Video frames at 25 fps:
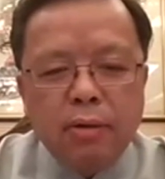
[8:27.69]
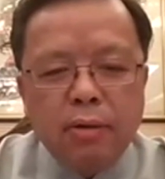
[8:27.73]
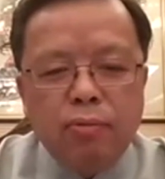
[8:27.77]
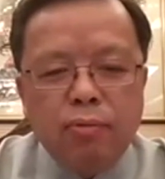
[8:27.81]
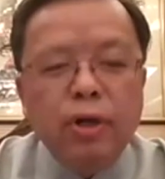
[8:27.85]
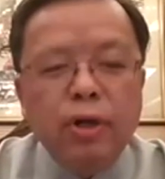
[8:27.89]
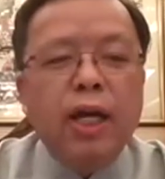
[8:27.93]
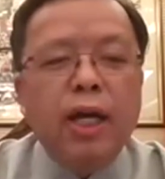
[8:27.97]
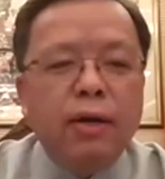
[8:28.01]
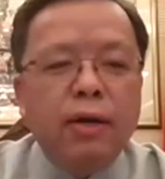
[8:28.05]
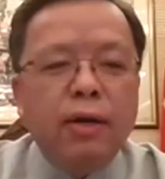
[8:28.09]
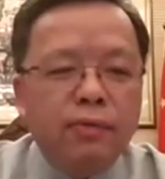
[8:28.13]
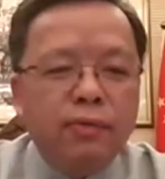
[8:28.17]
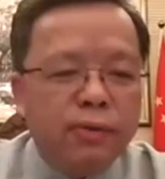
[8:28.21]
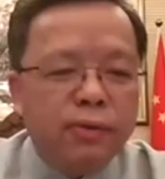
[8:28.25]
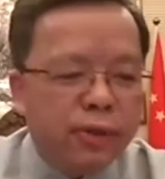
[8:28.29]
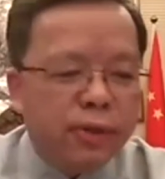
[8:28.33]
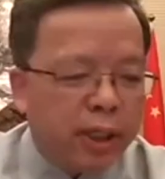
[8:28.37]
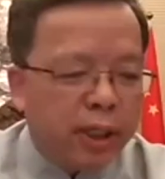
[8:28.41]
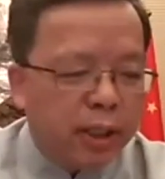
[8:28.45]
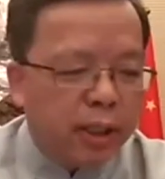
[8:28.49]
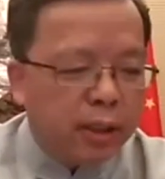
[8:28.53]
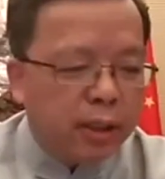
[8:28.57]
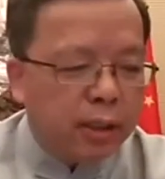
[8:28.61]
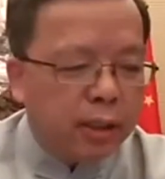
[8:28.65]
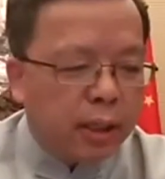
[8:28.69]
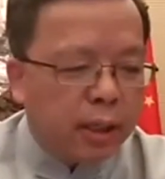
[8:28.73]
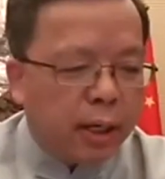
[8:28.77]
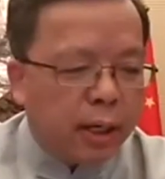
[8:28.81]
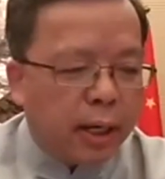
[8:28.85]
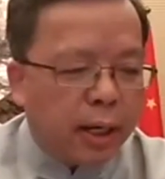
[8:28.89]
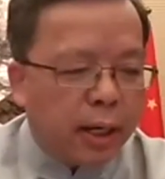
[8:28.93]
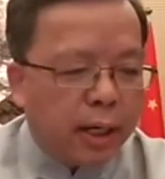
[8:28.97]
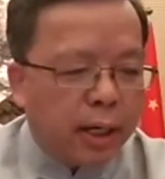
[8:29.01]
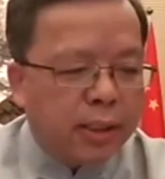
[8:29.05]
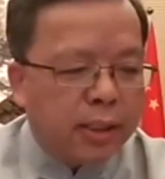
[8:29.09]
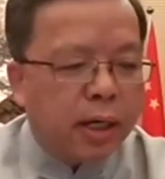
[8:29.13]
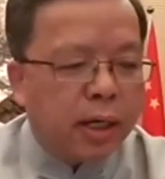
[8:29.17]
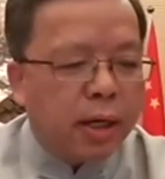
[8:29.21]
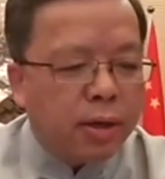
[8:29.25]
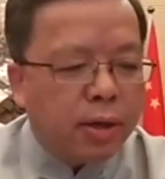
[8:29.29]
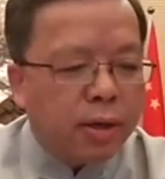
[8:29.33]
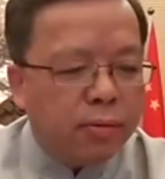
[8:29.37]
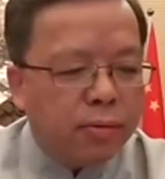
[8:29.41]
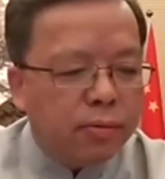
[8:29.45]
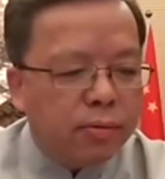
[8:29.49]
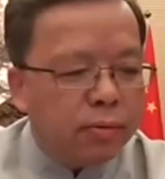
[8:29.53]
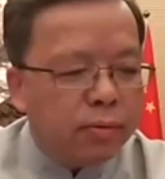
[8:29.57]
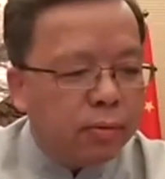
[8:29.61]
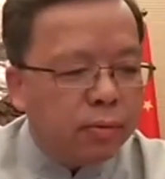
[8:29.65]
recovery as a
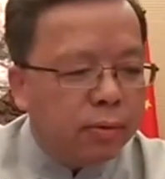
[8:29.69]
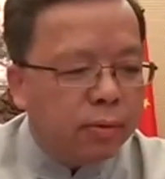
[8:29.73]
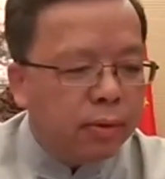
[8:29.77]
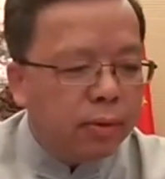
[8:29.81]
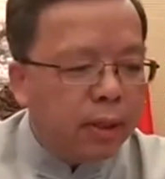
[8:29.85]
whole.